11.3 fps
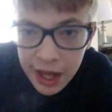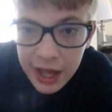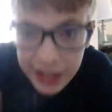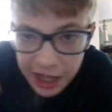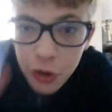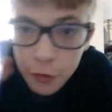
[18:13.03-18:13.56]

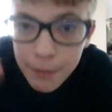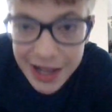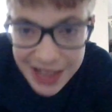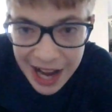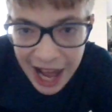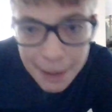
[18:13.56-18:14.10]
Can you make
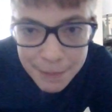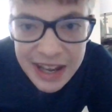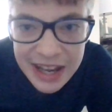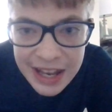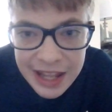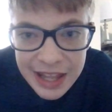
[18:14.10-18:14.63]
that happen?
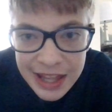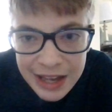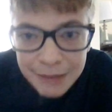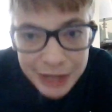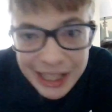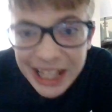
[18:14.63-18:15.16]

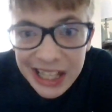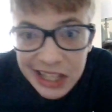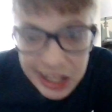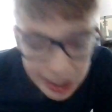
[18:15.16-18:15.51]
Please.